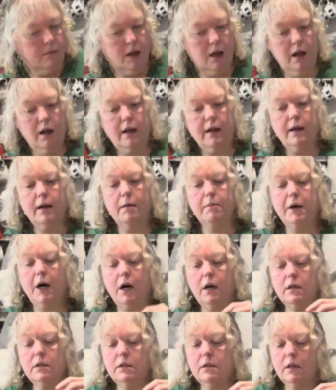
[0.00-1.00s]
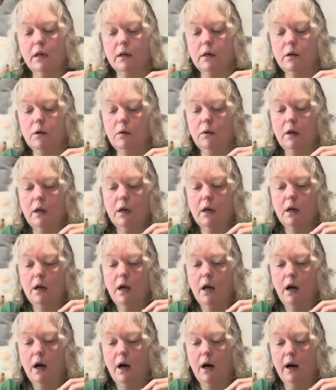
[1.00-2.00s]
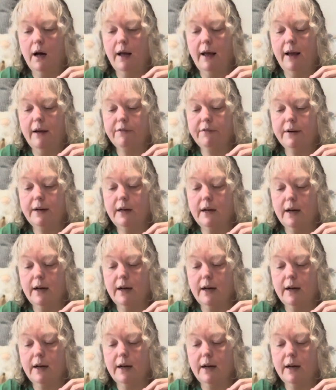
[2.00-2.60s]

I am also, every